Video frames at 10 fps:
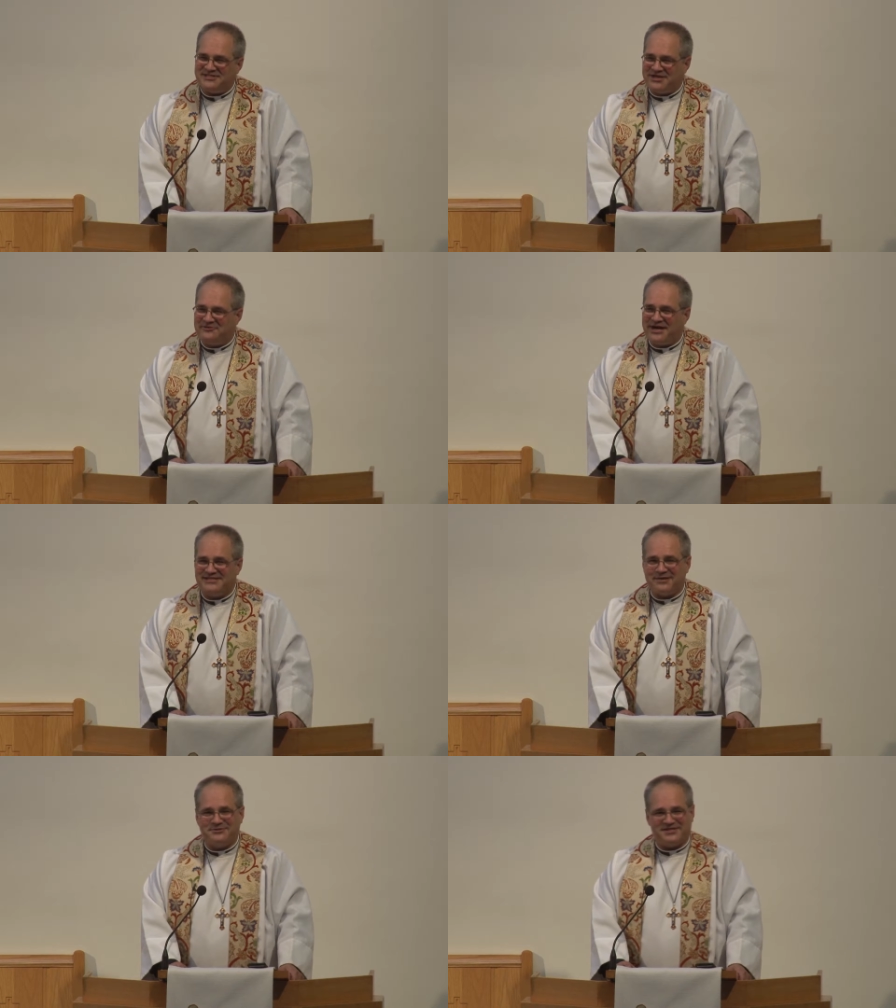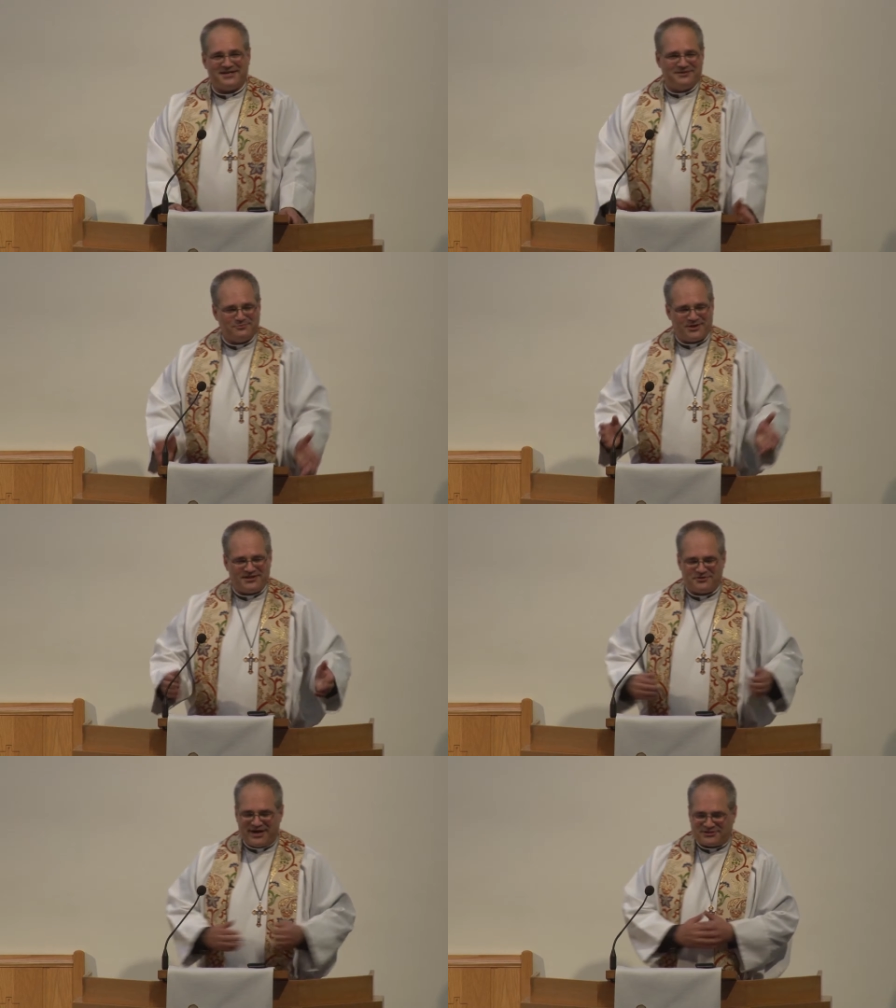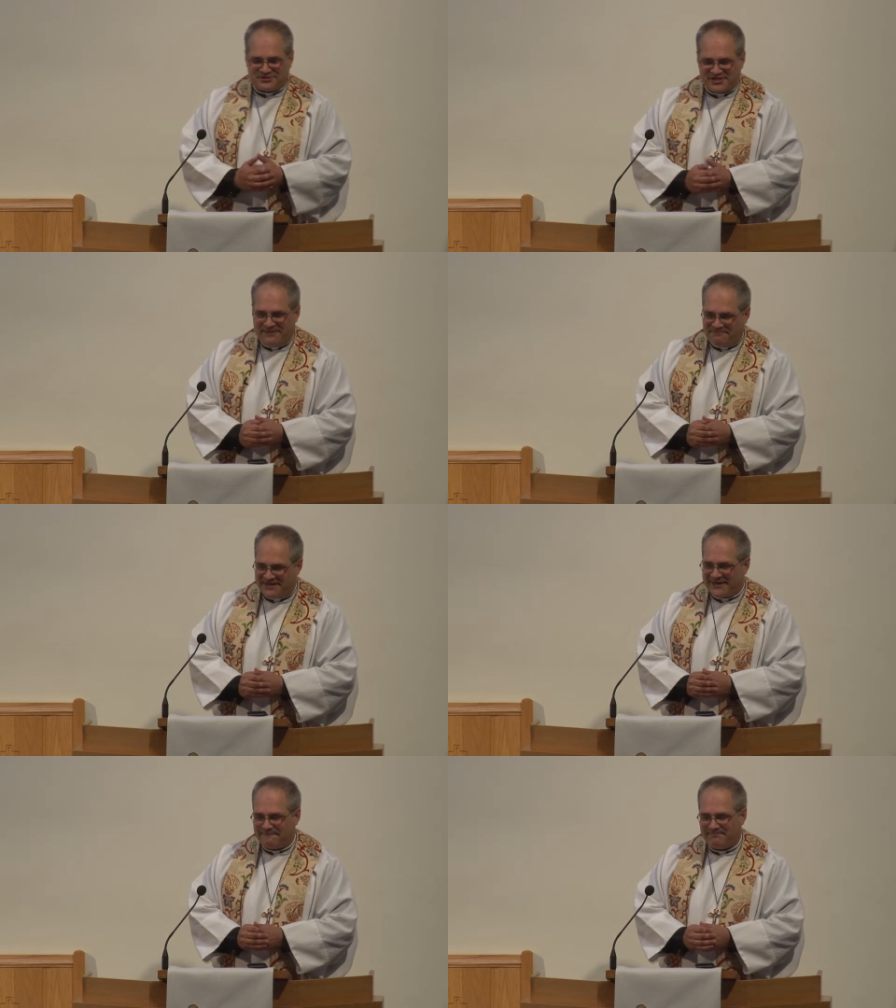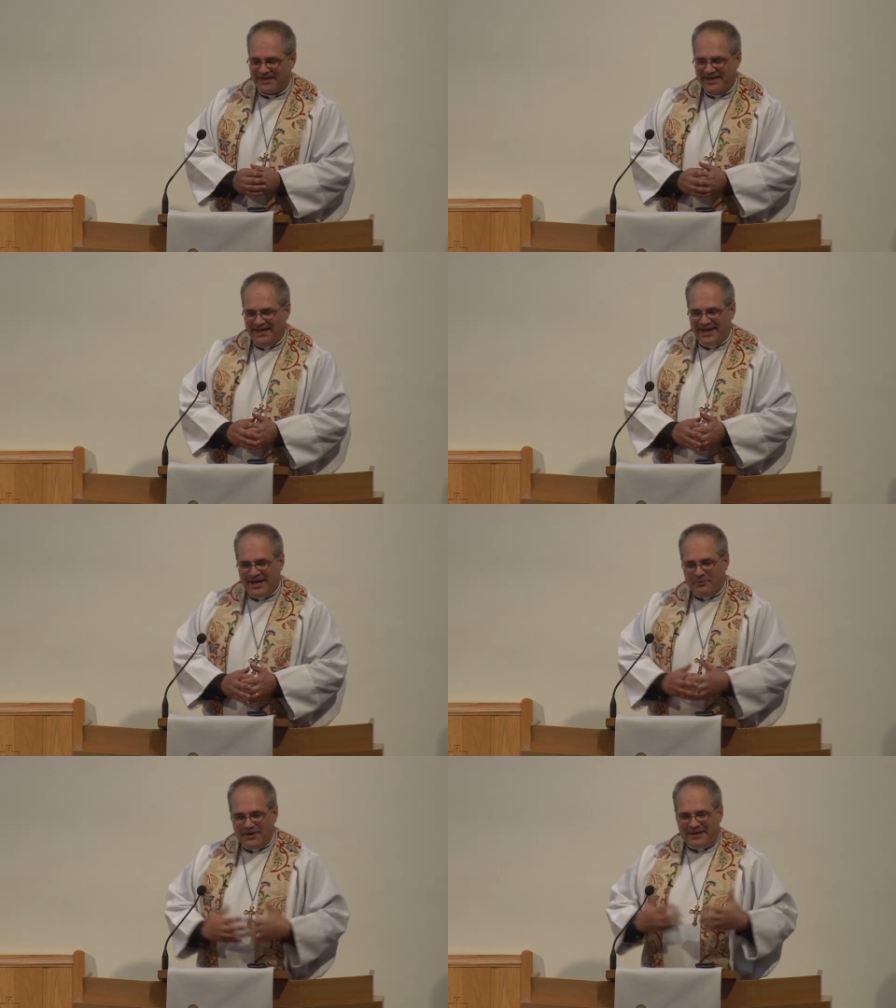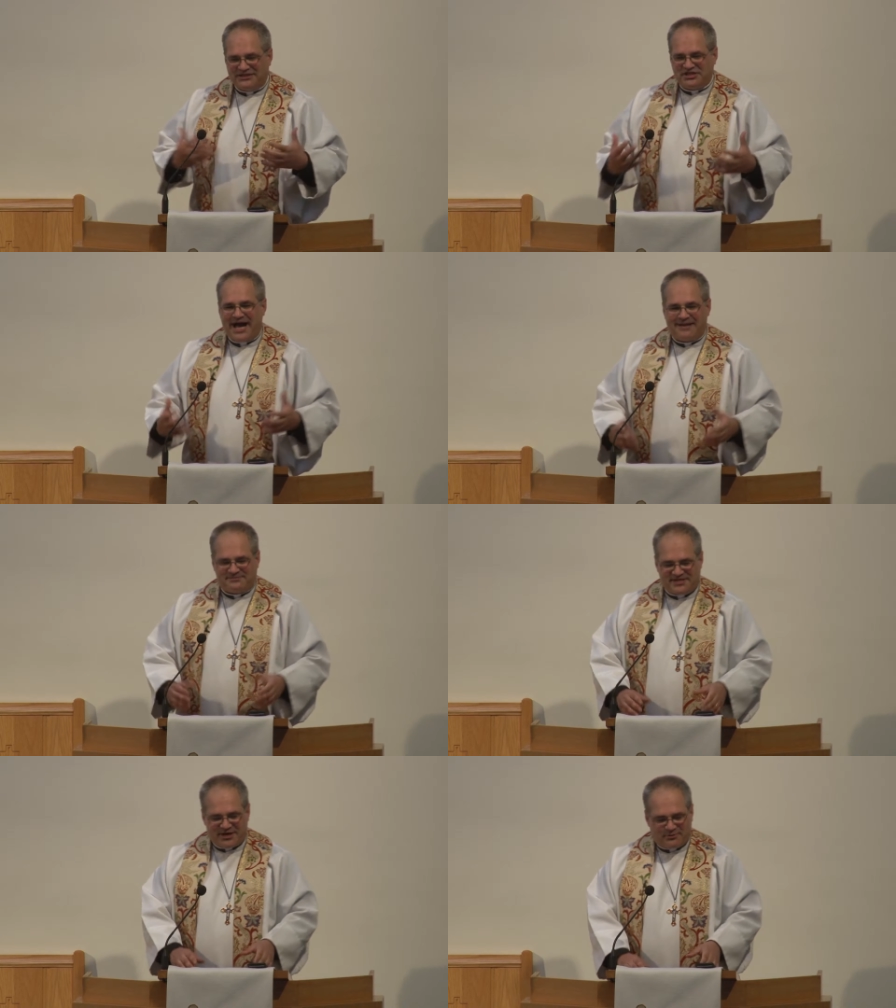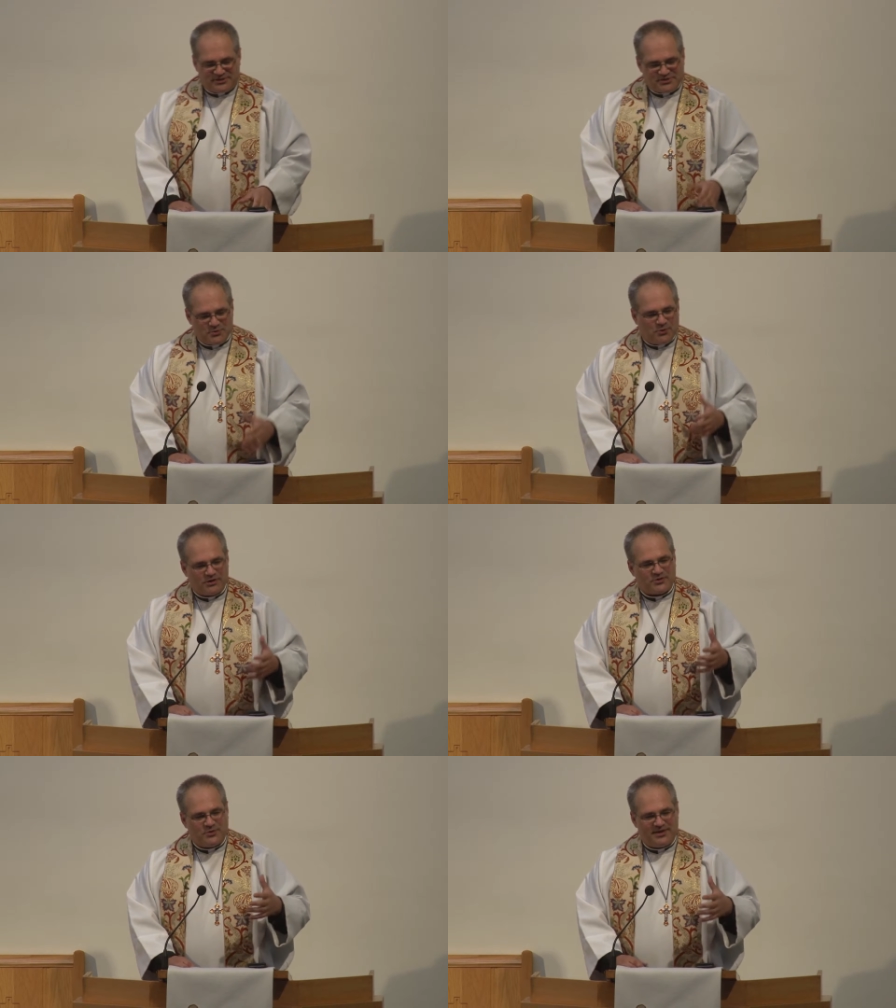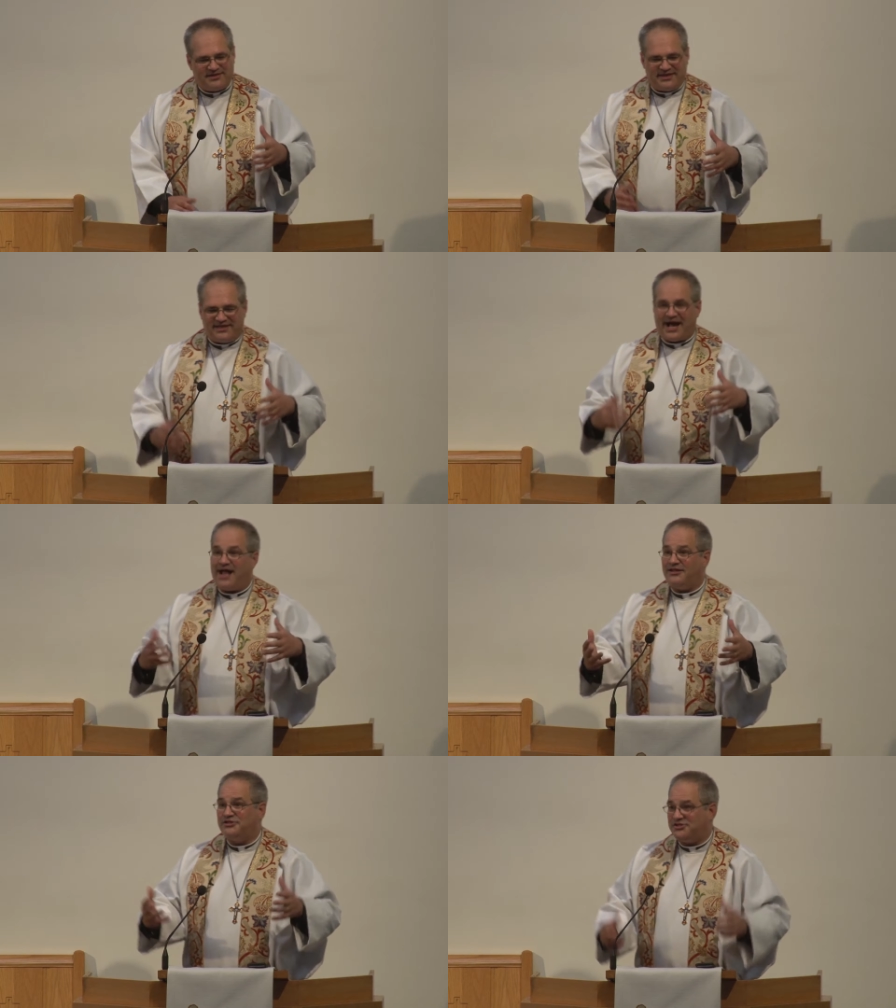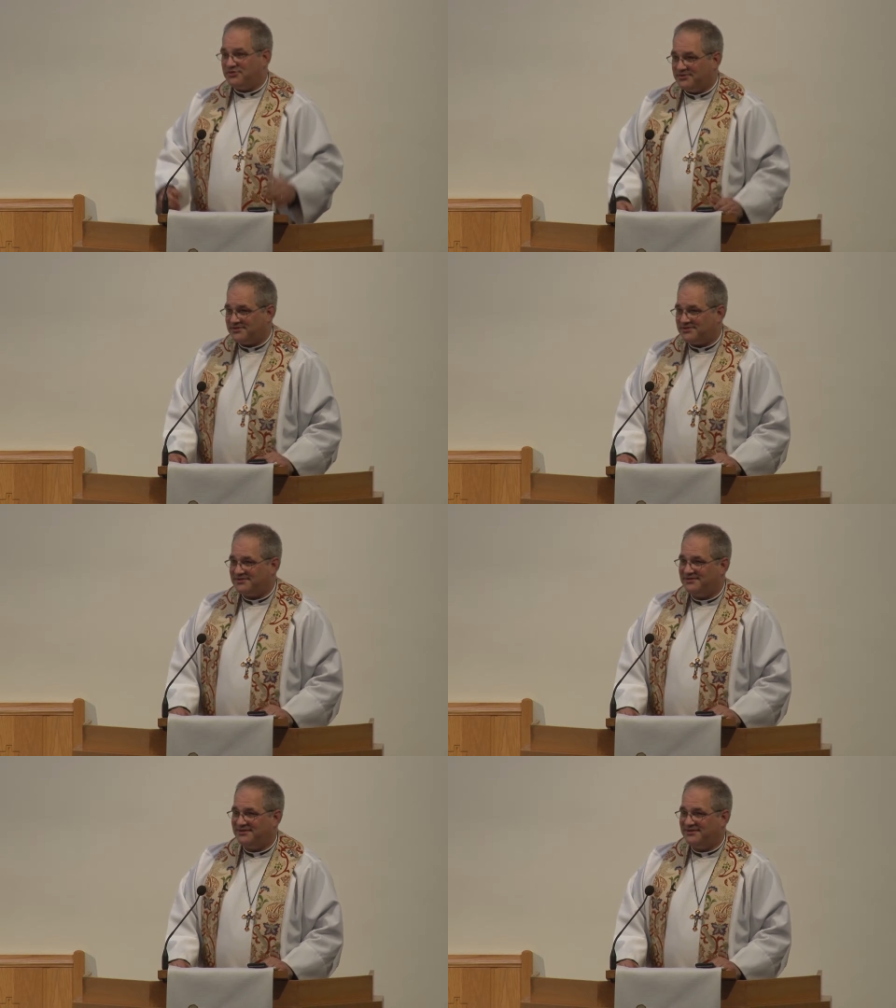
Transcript: Sunrise, I was the, one of the directors up there. And one of my jobs there was to work with the college students.